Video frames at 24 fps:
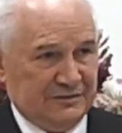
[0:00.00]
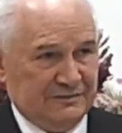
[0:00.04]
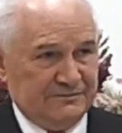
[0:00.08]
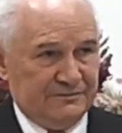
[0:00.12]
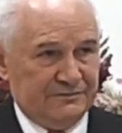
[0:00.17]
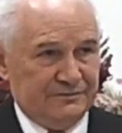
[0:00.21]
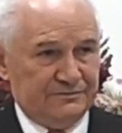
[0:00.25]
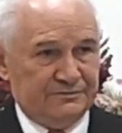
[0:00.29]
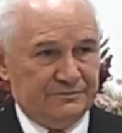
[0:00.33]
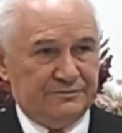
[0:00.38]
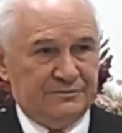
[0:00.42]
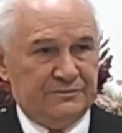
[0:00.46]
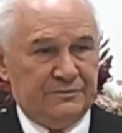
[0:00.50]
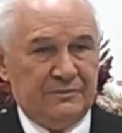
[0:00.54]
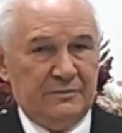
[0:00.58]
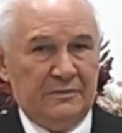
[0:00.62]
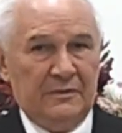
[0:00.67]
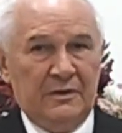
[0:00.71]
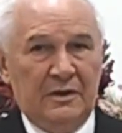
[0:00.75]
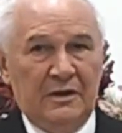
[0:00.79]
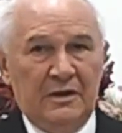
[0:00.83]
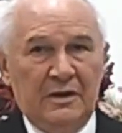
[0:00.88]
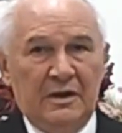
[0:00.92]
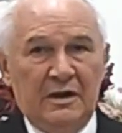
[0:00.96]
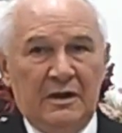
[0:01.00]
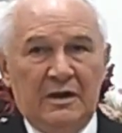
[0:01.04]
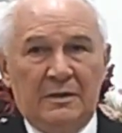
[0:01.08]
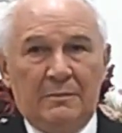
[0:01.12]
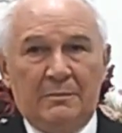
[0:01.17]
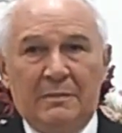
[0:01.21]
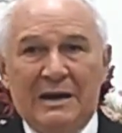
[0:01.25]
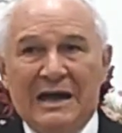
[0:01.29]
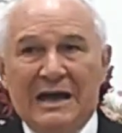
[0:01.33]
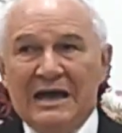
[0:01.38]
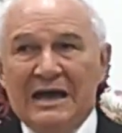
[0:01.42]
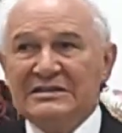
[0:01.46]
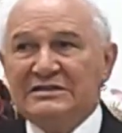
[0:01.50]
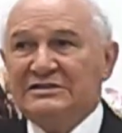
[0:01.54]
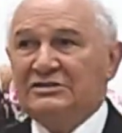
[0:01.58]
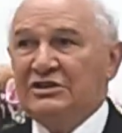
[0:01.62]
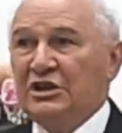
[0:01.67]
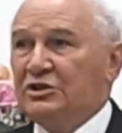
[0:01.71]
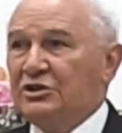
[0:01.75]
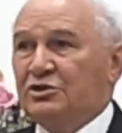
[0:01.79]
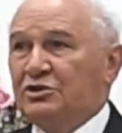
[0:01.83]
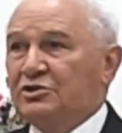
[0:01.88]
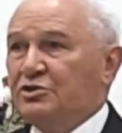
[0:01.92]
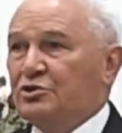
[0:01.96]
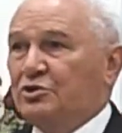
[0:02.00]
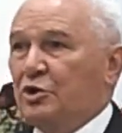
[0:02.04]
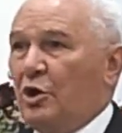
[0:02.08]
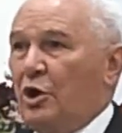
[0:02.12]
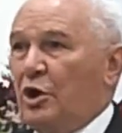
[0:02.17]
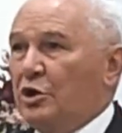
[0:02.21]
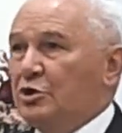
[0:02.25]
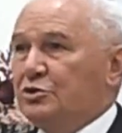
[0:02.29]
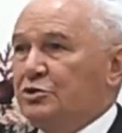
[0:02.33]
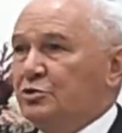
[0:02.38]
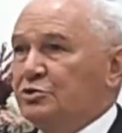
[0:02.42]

I uh, not even, I venture even say